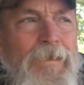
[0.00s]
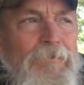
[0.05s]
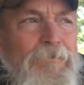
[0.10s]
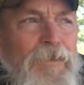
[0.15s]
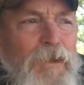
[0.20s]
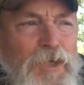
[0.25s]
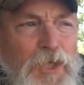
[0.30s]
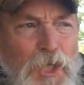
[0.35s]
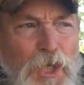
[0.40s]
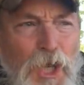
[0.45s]
And it's
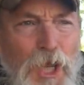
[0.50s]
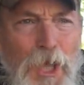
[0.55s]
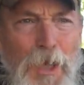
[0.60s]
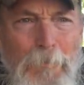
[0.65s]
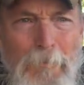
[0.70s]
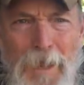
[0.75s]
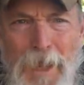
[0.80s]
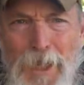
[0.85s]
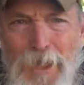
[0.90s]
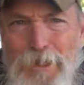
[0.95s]
like, yeah,
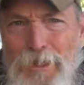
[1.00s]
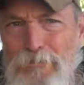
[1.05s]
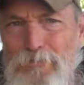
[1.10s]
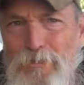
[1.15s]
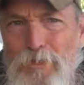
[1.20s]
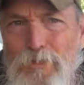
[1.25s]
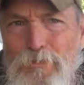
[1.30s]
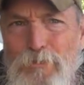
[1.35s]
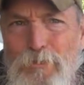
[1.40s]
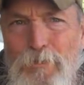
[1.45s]
man, let's
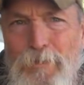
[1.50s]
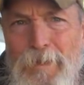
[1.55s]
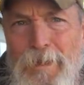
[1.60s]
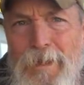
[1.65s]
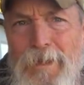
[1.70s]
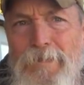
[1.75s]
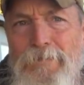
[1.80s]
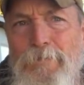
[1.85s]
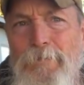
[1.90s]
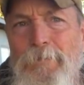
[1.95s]
go do
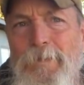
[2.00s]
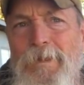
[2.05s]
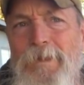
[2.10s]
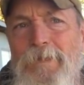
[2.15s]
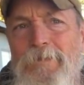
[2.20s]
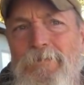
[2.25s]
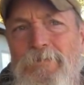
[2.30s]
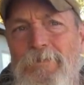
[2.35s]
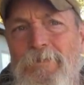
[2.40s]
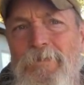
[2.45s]
that at the
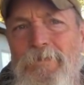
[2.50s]
range.